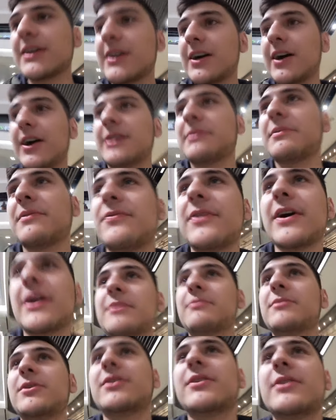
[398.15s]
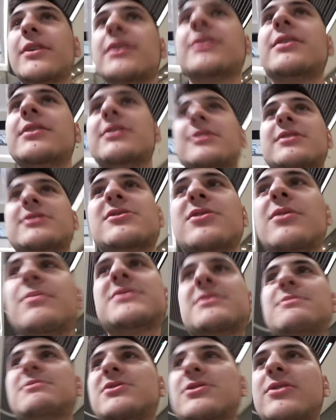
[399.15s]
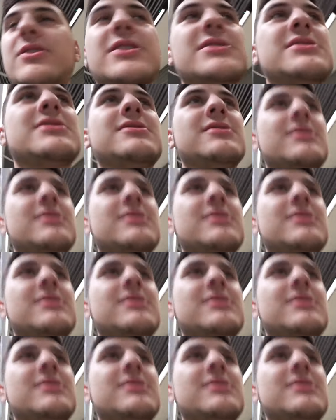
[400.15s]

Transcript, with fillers: God, I'm a fucking moron. Let's hope some stores.